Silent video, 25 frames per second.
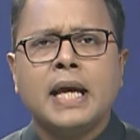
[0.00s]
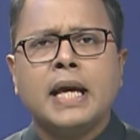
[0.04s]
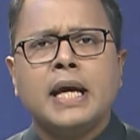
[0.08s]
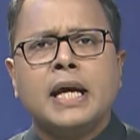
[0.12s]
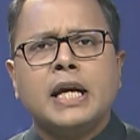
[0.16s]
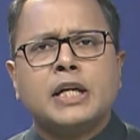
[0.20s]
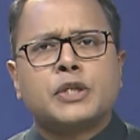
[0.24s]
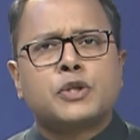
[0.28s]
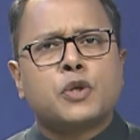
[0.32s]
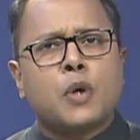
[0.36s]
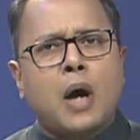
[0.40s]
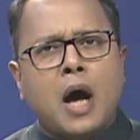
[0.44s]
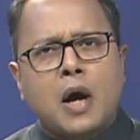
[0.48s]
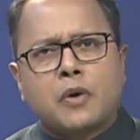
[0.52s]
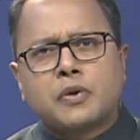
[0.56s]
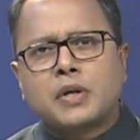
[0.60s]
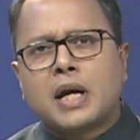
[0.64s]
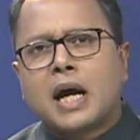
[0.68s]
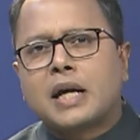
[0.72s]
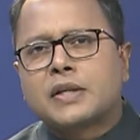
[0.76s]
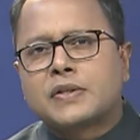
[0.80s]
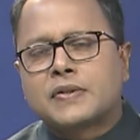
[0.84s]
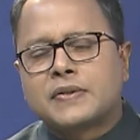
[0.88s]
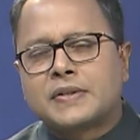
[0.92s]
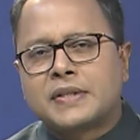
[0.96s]
So how
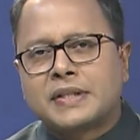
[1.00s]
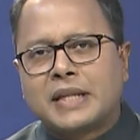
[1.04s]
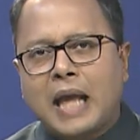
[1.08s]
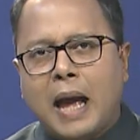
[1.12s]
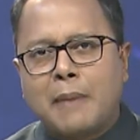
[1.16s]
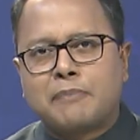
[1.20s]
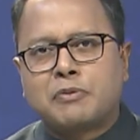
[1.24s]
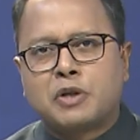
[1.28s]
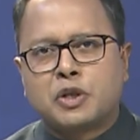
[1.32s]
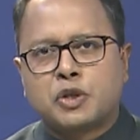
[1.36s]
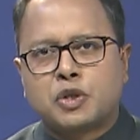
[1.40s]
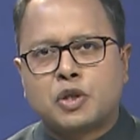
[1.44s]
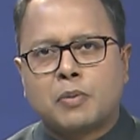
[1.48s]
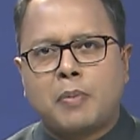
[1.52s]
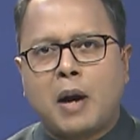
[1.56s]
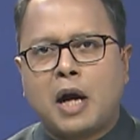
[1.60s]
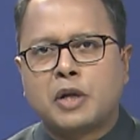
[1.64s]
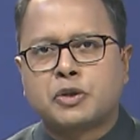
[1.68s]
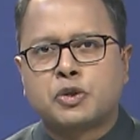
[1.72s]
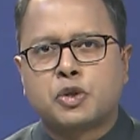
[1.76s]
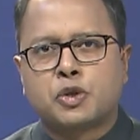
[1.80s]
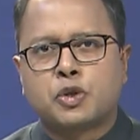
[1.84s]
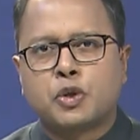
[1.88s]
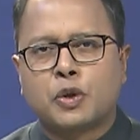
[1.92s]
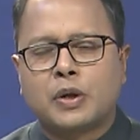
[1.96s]
does Captain
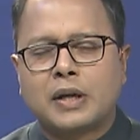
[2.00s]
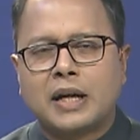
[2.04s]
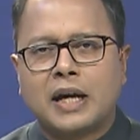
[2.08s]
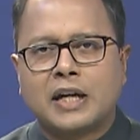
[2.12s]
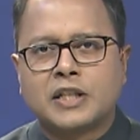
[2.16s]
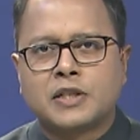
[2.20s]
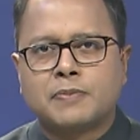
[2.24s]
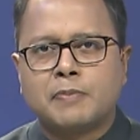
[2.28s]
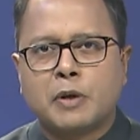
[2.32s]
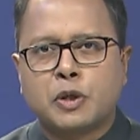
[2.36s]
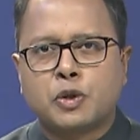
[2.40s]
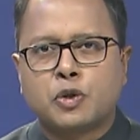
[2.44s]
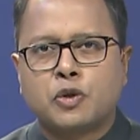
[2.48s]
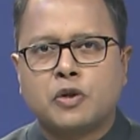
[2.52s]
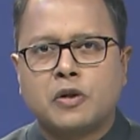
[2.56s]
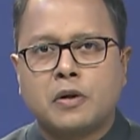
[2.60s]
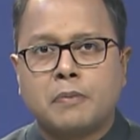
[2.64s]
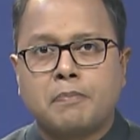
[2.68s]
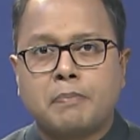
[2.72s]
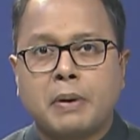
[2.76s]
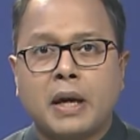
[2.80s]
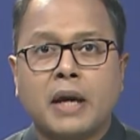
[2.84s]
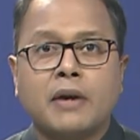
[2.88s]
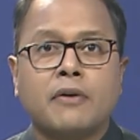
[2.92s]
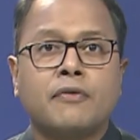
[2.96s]
Shubhanshu Shukla's mission
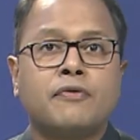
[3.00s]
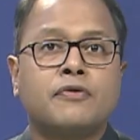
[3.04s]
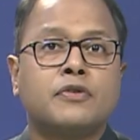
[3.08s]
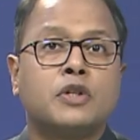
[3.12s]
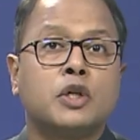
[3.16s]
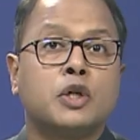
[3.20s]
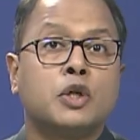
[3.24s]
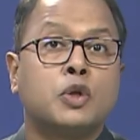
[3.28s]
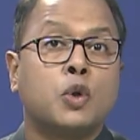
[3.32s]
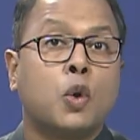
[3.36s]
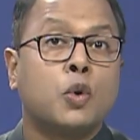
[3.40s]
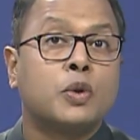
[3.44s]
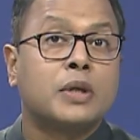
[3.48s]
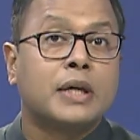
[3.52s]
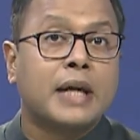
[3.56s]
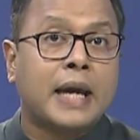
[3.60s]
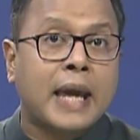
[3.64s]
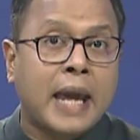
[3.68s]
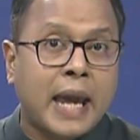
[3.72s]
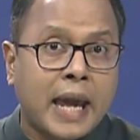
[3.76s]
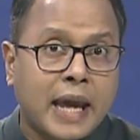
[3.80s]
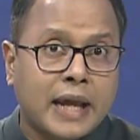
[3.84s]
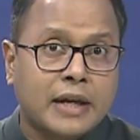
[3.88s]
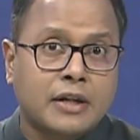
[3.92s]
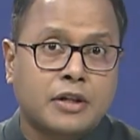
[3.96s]
pave the road
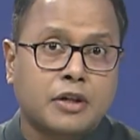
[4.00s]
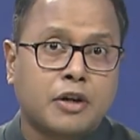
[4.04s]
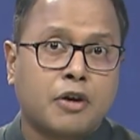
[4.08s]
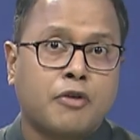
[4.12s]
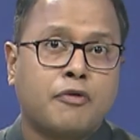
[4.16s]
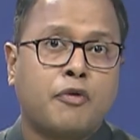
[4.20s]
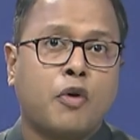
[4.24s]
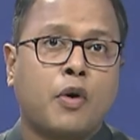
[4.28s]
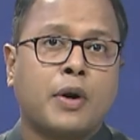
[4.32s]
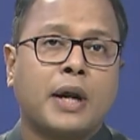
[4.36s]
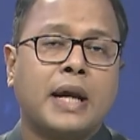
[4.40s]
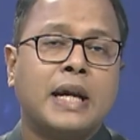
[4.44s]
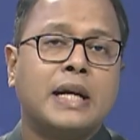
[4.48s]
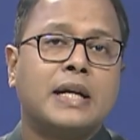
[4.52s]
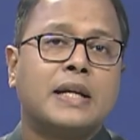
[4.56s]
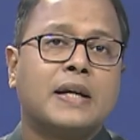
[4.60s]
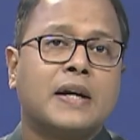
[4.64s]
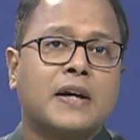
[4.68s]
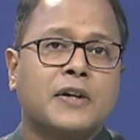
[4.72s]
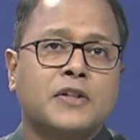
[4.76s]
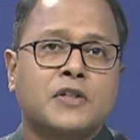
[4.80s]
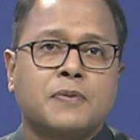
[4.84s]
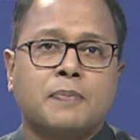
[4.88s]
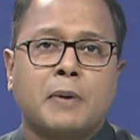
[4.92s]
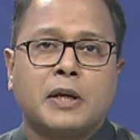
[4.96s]
ahead for
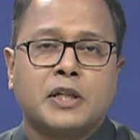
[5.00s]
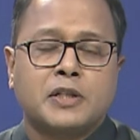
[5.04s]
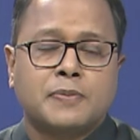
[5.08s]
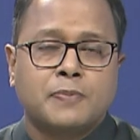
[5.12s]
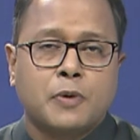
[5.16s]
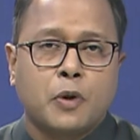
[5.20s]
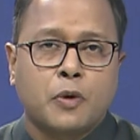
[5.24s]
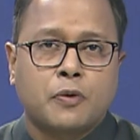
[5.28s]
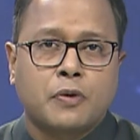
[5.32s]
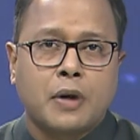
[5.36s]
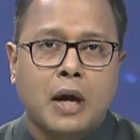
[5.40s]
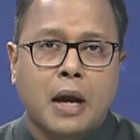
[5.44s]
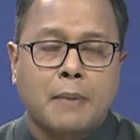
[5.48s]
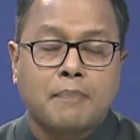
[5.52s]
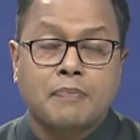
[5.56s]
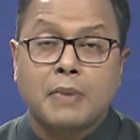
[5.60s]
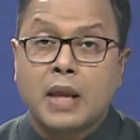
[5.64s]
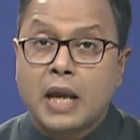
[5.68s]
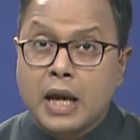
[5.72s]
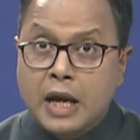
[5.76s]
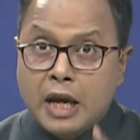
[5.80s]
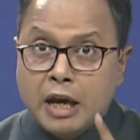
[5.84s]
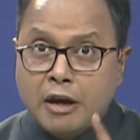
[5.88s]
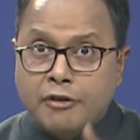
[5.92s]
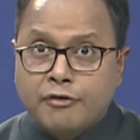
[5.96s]
India's space program?
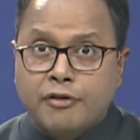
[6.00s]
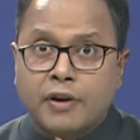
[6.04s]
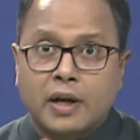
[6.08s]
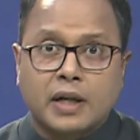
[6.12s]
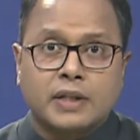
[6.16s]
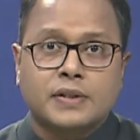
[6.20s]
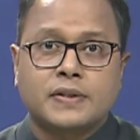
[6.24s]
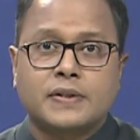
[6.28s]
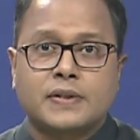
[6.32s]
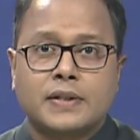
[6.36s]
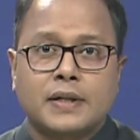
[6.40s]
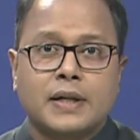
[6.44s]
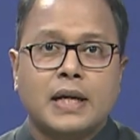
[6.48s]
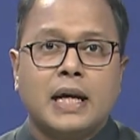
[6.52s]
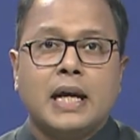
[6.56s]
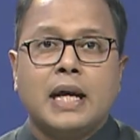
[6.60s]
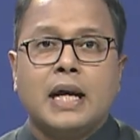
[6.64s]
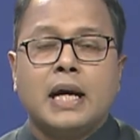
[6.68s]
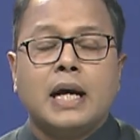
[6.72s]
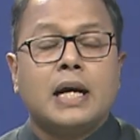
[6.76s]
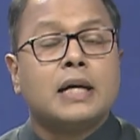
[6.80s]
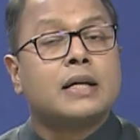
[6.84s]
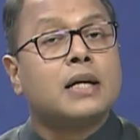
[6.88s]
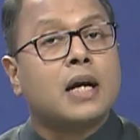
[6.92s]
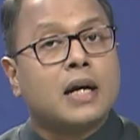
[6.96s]
First,
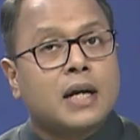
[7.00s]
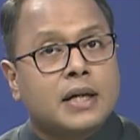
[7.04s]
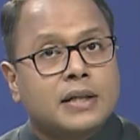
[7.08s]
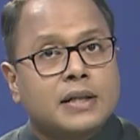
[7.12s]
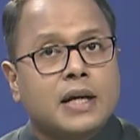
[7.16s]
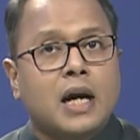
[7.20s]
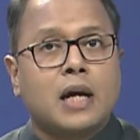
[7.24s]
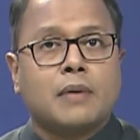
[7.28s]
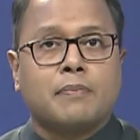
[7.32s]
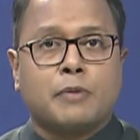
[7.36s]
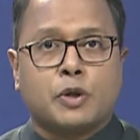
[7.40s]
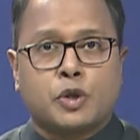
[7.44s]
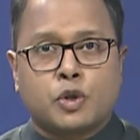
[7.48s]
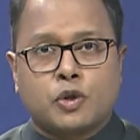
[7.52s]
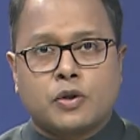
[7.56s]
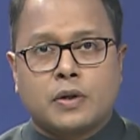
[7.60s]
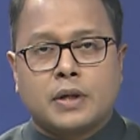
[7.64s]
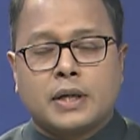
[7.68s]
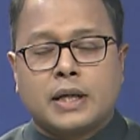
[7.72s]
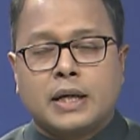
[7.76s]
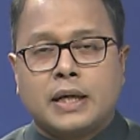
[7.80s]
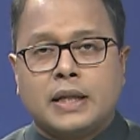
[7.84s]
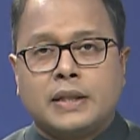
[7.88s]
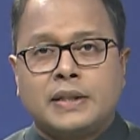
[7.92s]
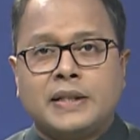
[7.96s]
Gaganyaan mission.
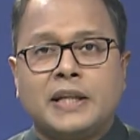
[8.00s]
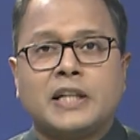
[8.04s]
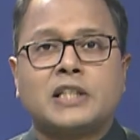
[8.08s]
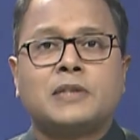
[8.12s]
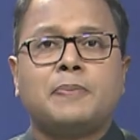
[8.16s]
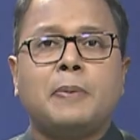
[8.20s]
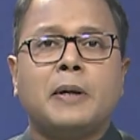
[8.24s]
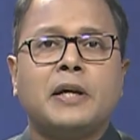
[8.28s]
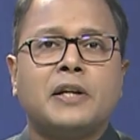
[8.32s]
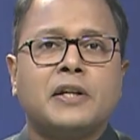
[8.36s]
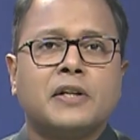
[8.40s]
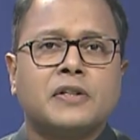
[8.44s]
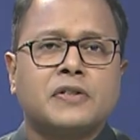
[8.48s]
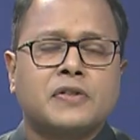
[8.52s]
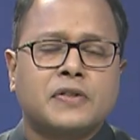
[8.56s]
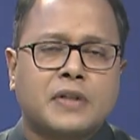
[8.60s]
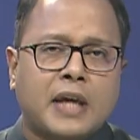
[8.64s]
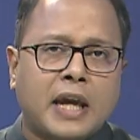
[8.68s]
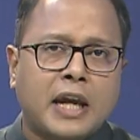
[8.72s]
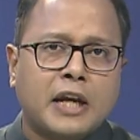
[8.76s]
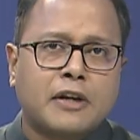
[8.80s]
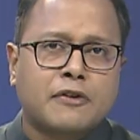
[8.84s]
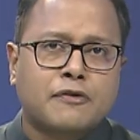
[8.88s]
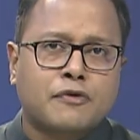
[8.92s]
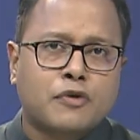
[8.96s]
The experience
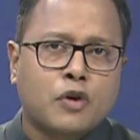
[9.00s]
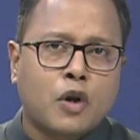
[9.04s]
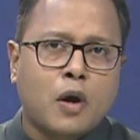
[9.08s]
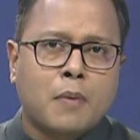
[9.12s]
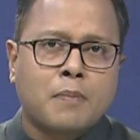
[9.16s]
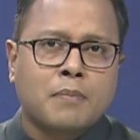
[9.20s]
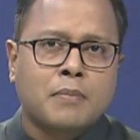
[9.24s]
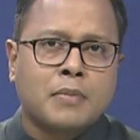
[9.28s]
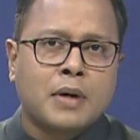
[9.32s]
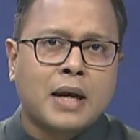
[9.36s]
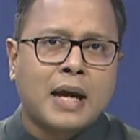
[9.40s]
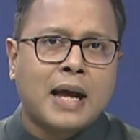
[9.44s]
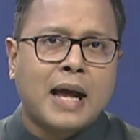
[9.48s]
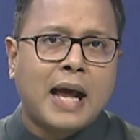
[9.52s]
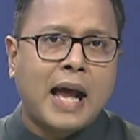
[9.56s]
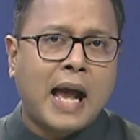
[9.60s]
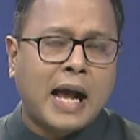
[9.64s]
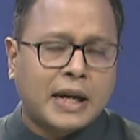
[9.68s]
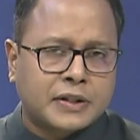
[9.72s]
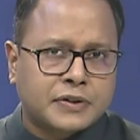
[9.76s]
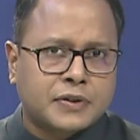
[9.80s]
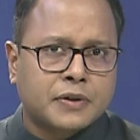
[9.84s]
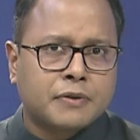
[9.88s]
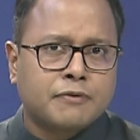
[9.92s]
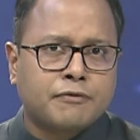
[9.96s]
gained from
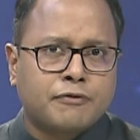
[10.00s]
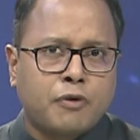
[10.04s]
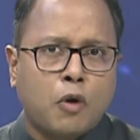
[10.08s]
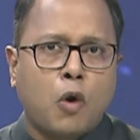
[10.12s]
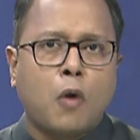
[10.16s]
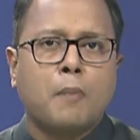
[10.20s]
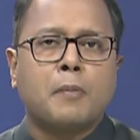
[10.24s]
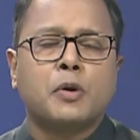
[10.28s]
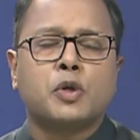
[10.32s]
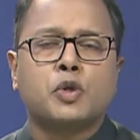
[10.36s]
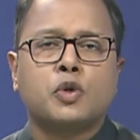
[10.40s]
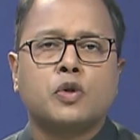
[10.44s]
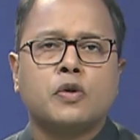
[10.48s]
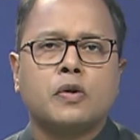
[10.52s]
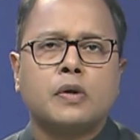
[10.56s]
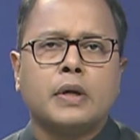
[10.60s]
Axiom four mission,